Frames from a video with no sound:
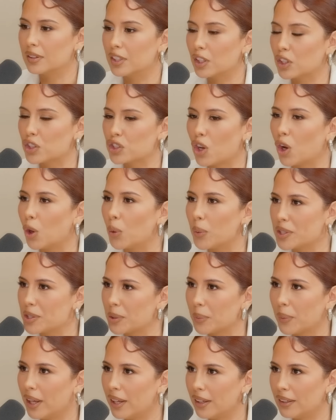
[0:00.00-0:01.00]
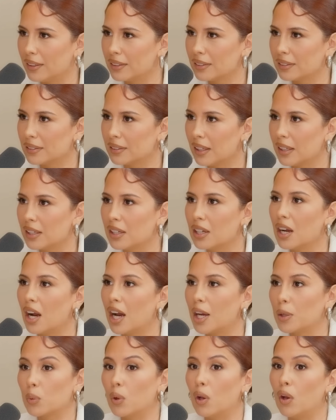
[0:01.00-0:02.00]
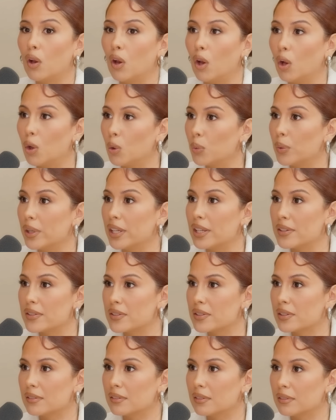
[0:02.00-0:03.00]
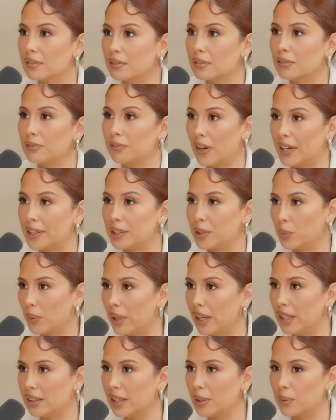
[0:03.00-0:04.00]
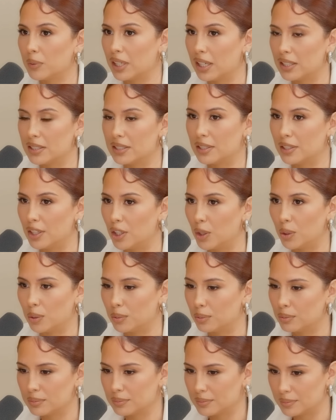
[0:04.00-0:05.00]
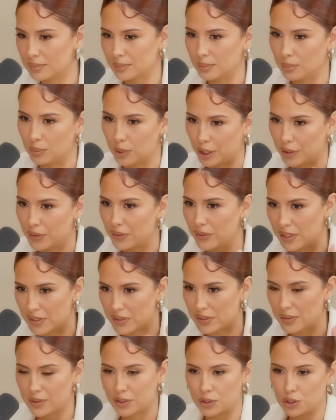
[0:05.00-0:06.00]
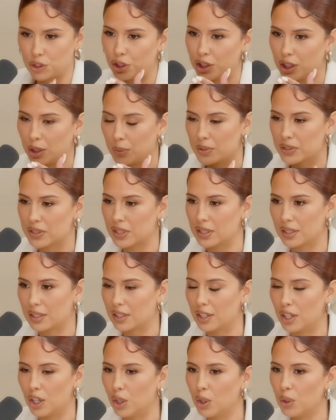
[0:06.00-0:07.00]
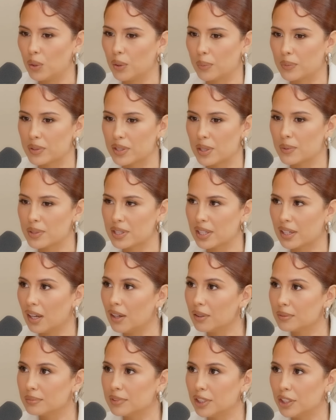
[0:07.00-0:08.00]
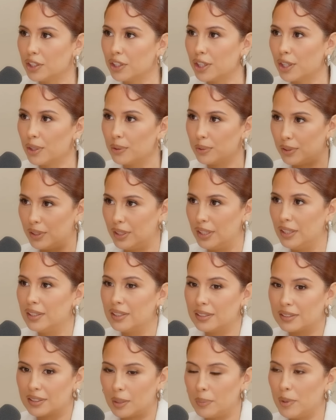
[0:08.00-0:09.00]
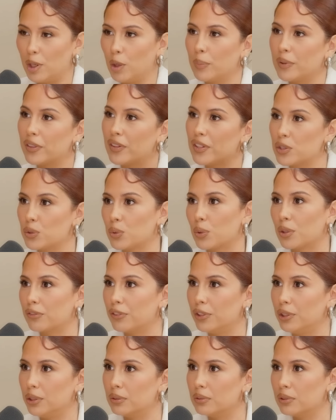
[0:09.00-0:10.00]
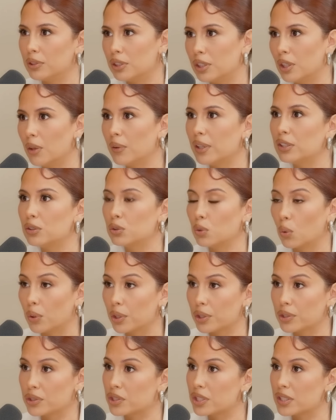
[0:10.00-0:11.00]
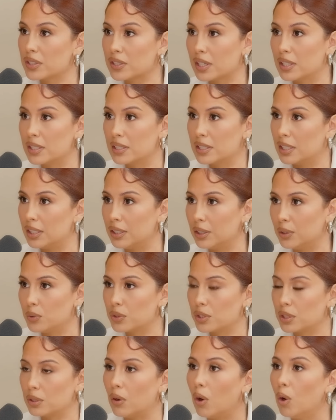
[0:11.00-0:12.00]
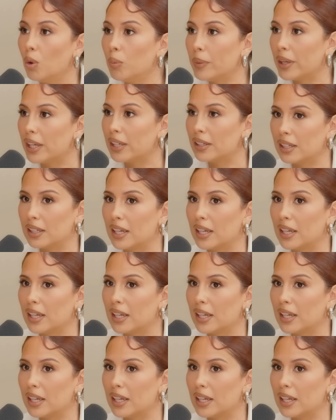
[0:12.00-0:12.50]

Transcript: There's always a way, and God will always find a way. Like when I didn't know where this journey was going to go, he was like, oh, here you go. Let me open this door for you, you know, and doors just continue to open.